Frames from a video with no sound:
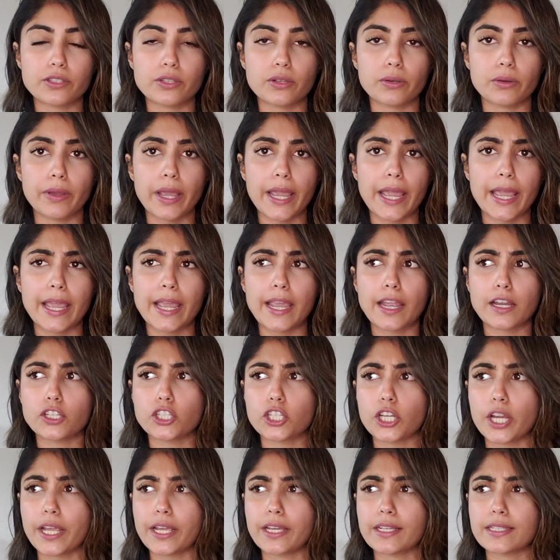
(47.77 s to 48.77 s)
So
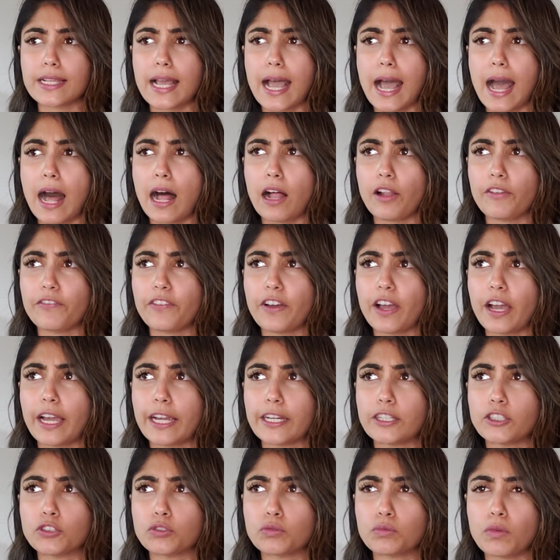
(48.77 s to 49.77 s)
AHA is alpha
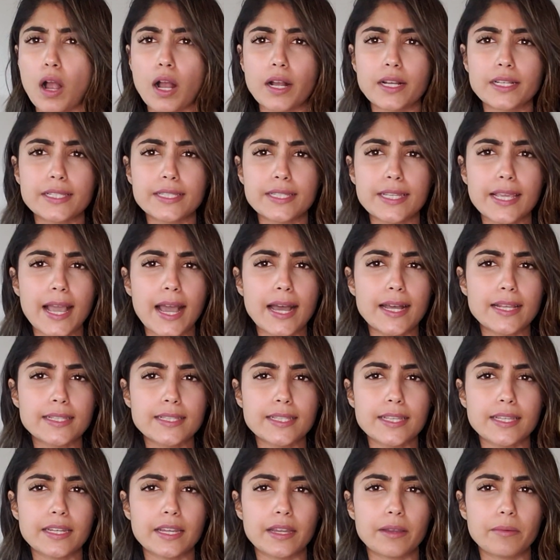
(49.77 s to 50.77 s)
hydroxy
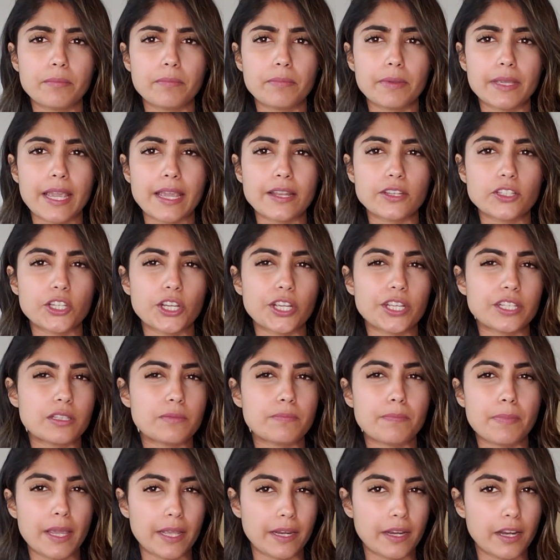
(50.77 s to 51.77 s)
acid and BHA is
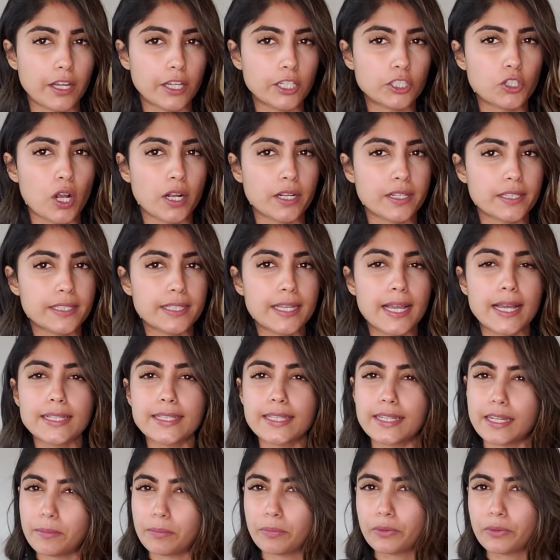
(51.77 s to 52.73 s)
beta hydroxy acid.